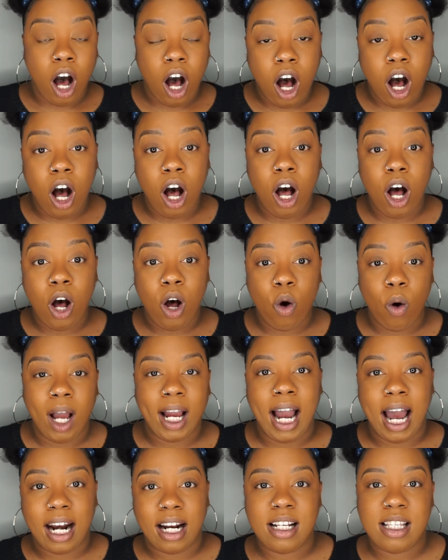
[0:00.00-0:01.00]
oh, I
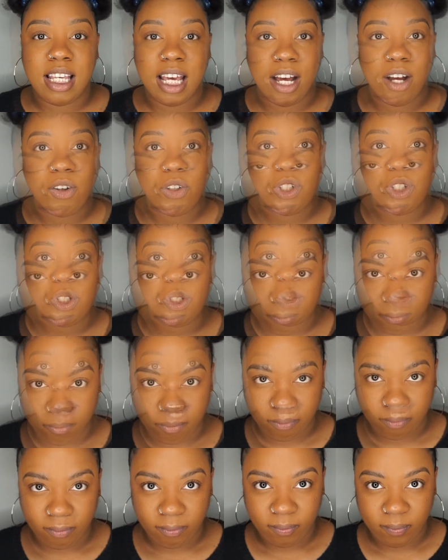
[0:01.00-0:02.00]
gotta tell you.
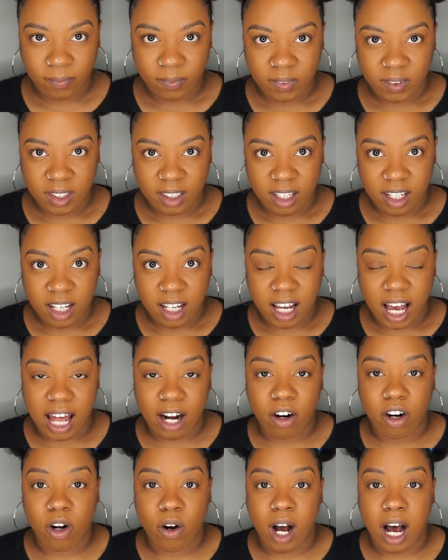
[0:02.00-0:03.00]
I I
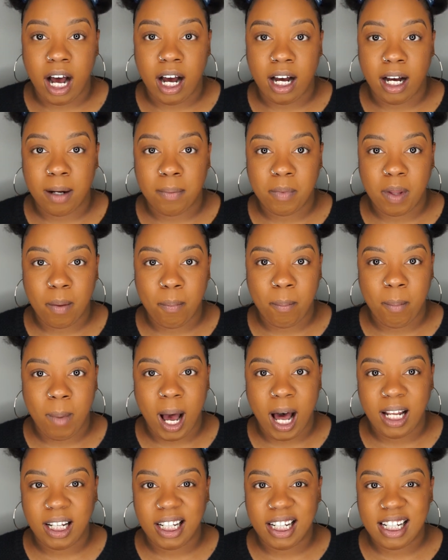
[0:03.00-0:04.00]
don't know. Um,
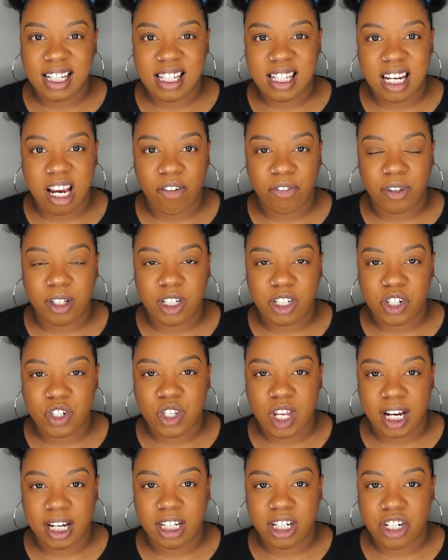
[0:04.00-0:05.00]
Molly is definitely just
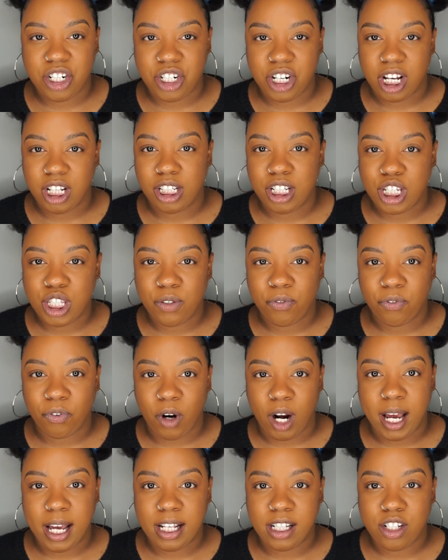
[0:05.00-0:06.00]
like a jealous
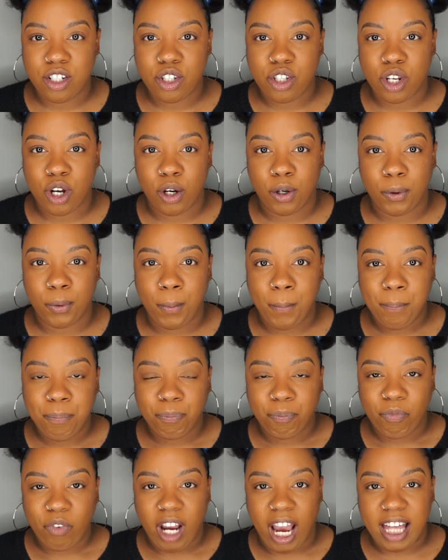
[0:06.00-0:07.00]
friend. So
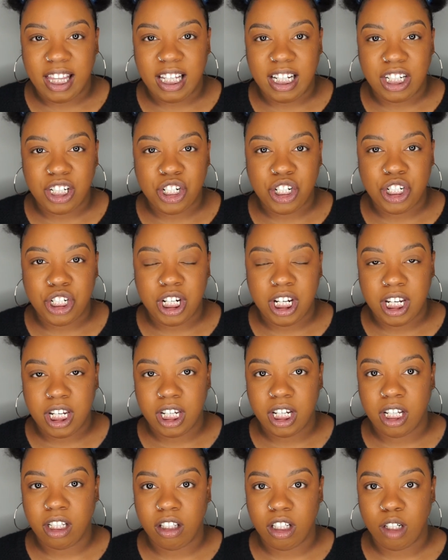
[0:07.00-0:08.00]
I think
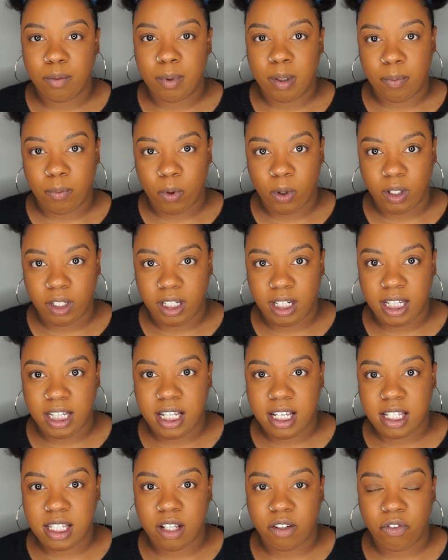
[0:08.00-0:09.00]
she, a little bit more than
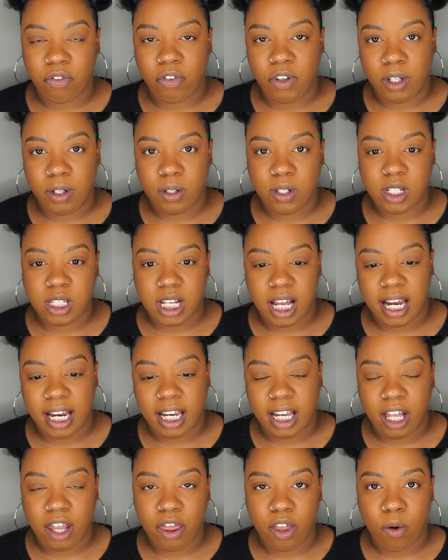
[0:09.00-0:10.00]
Issa, feels like
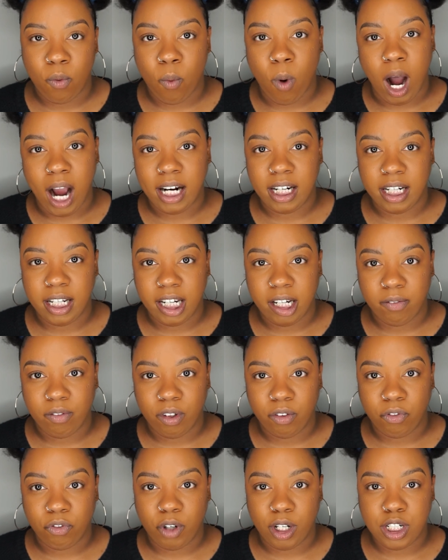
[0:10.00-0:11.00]
the winding of
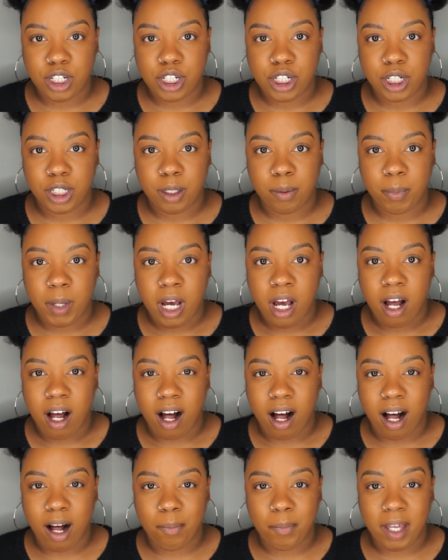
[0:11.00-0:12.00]
the friendship.
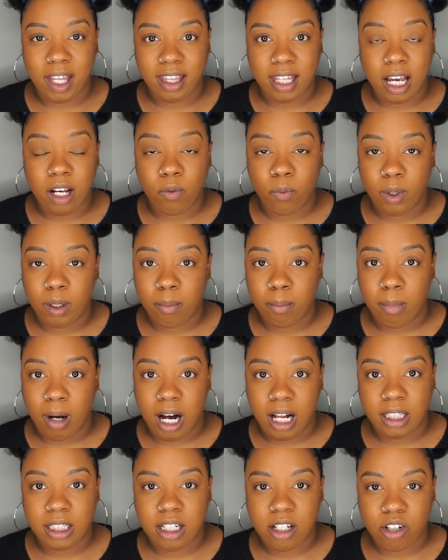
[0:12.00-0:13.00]
Um, and then when
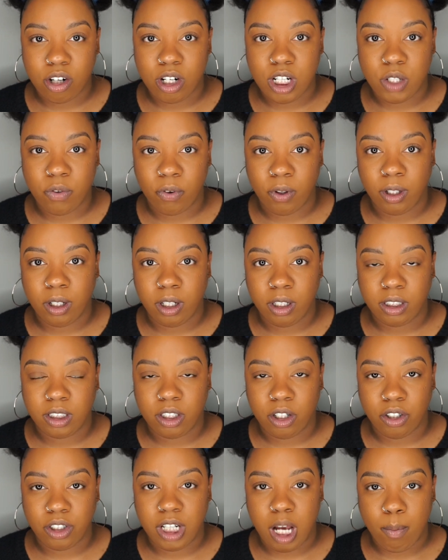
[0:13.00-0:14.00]
Molly starts feeling a
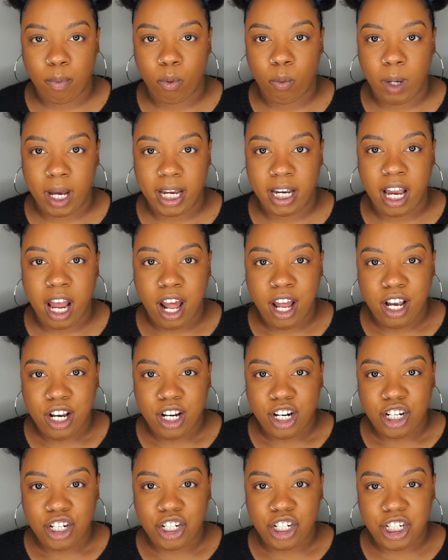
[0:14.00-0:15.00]
certain type of way,
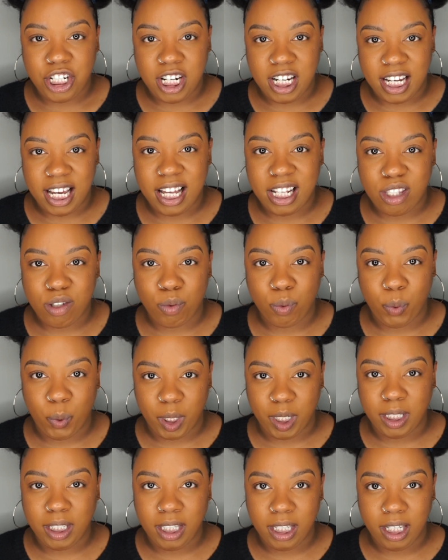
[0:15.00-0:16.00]
she gets
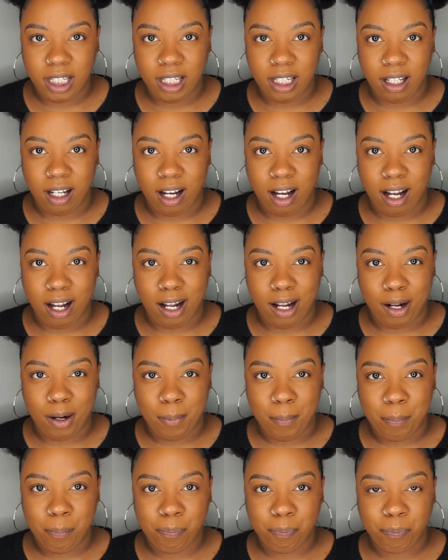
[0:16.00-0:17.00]
really
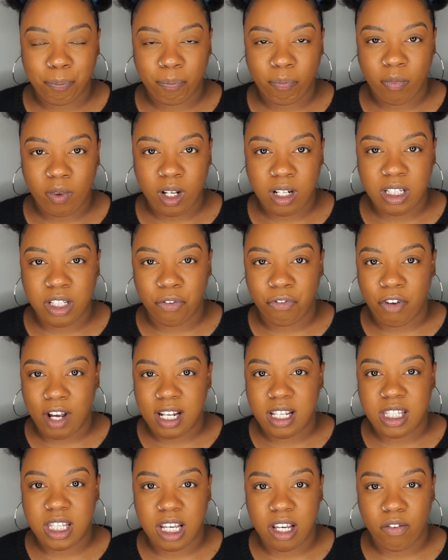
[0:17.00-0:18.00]
um
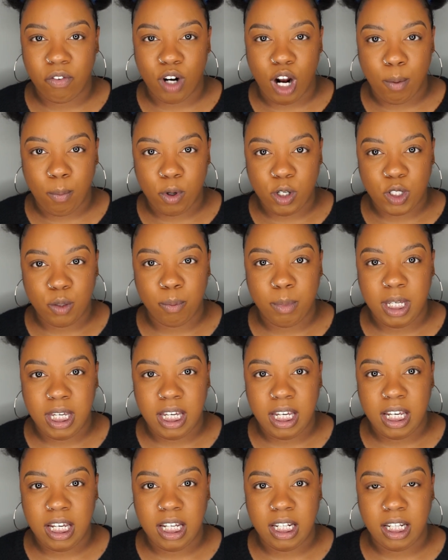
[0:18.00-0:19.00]
defensive and almost
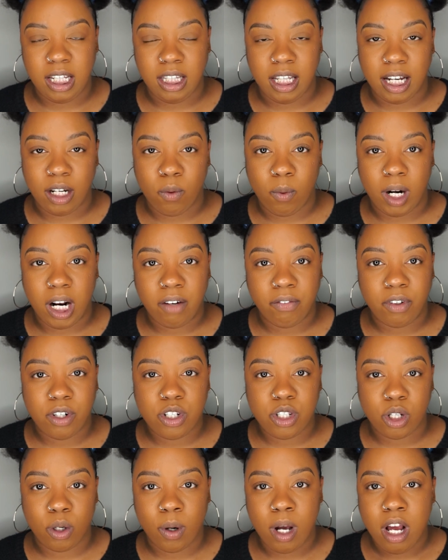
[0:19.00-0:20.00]
mean and like whatever
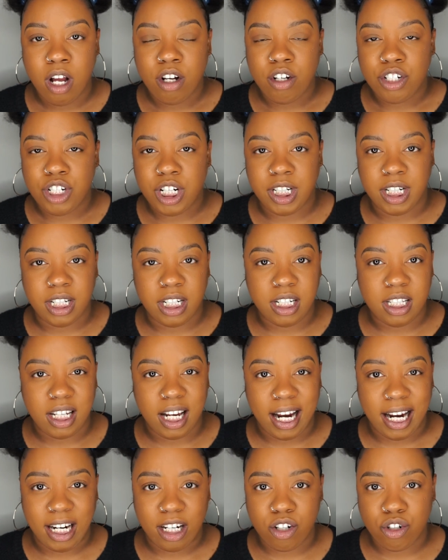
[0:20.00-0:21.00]
so she did it to
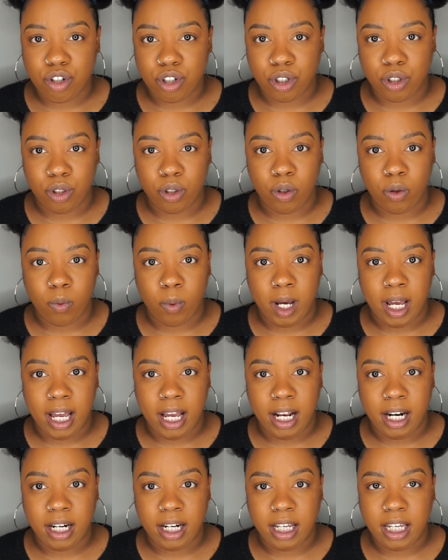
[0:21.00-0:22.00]
andrew
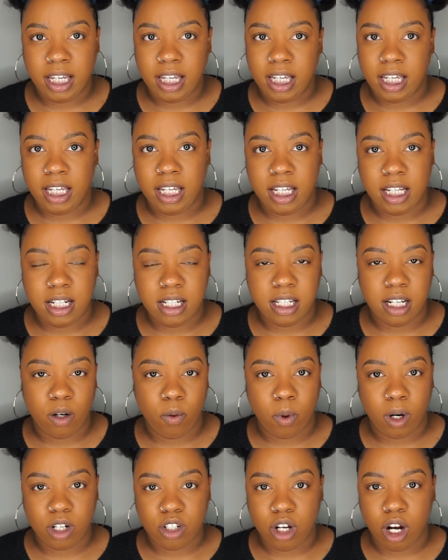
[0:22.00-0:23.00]
when he didn't
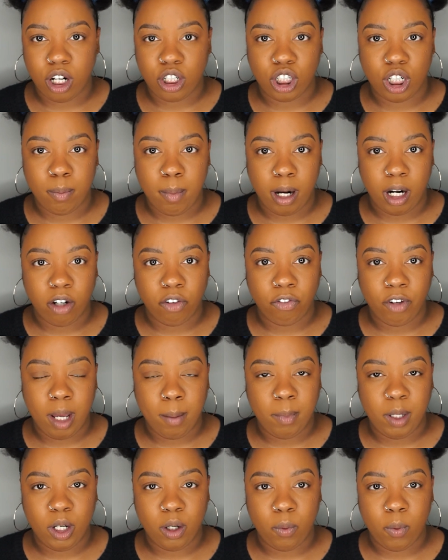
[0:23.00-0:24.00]
want to talk to her about her
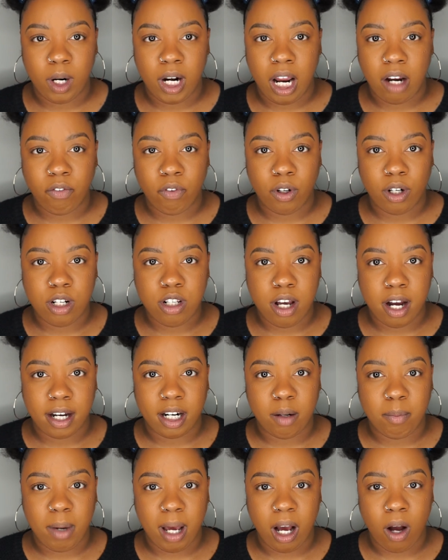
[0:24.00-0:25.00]
family or whatever and
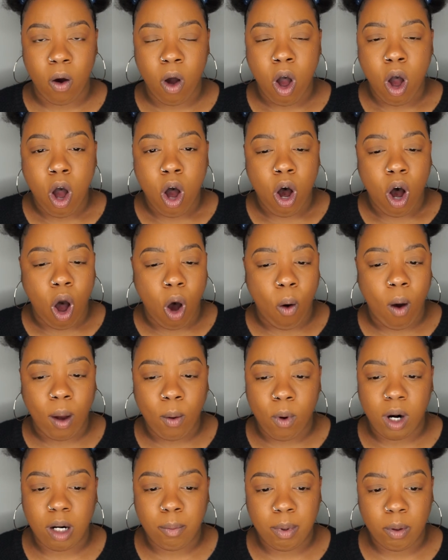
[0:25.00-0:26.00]
talking about oh
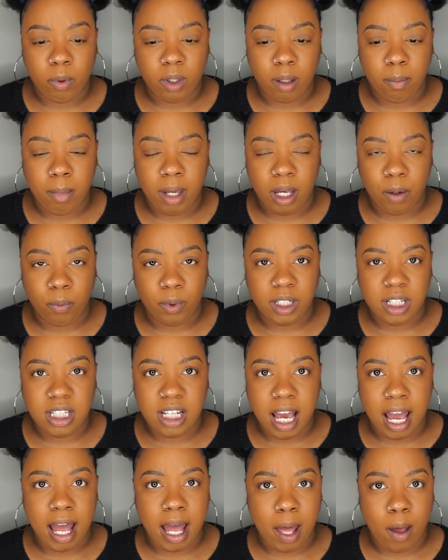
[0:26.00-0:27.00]
i want to be with a man with
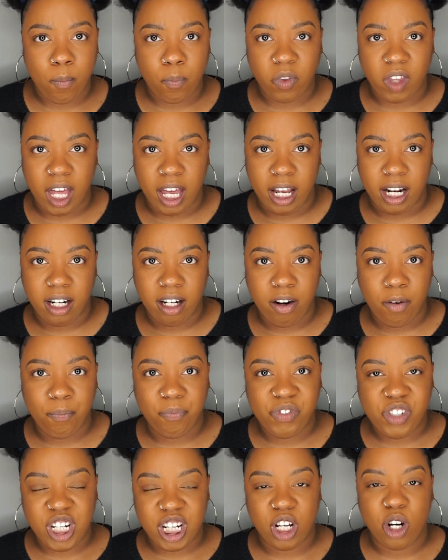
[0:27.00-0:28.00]
depth and
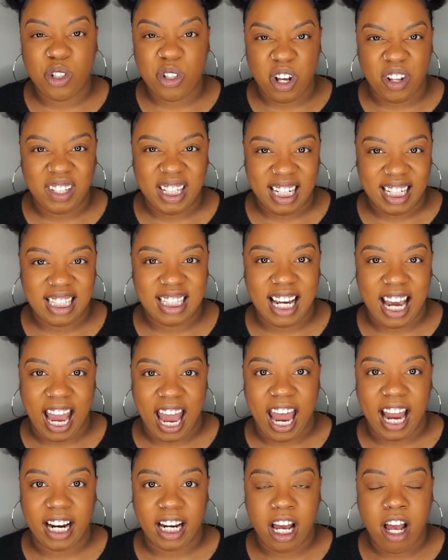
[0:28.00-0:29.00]
she goes on the
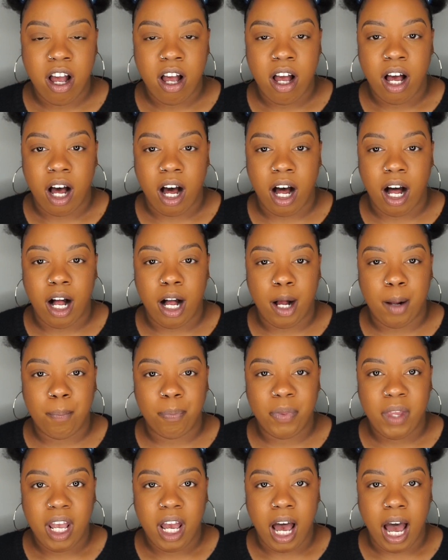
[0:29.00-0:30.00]
attack
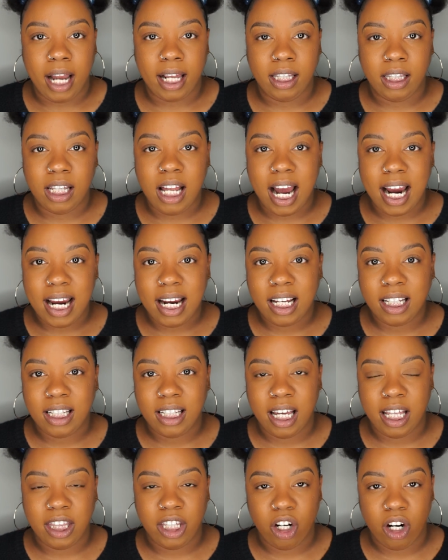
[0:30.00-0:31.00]
um i like
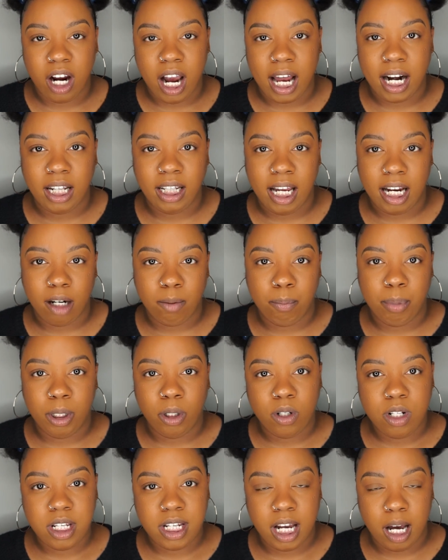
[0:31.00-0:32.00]
that they're kind of like
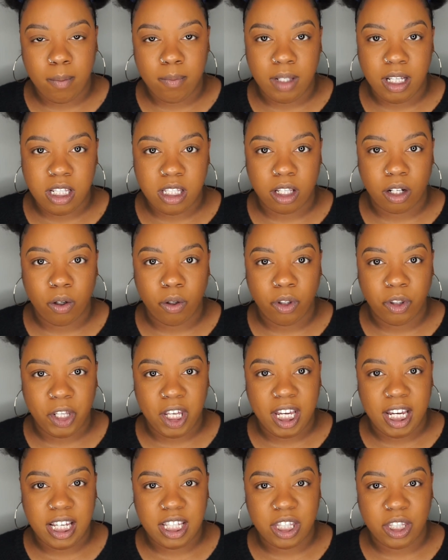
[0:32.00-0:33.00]
building up these little
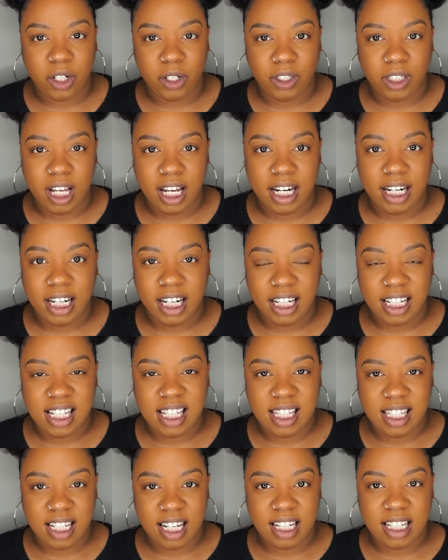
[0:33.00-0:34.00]
things and they're letting us
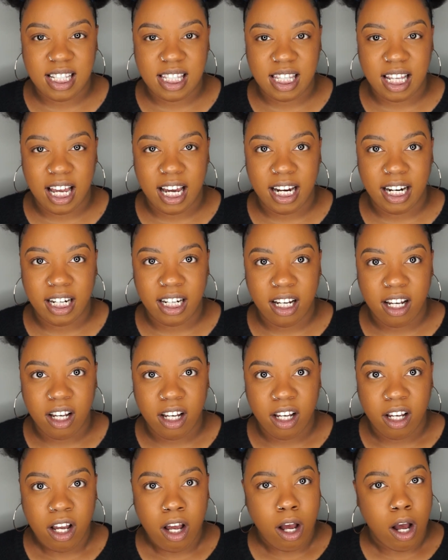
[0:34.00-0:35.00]
sense like
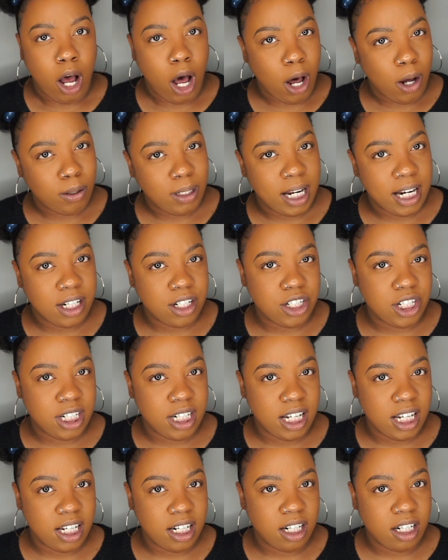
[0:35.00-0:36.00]
oh dang she
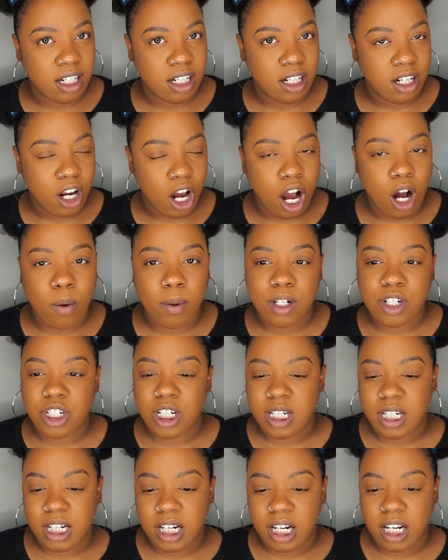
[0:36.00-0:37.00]
did oh and
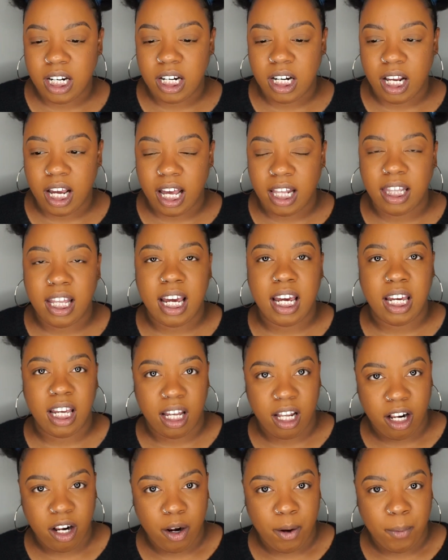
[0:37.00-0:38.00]
she didn't and they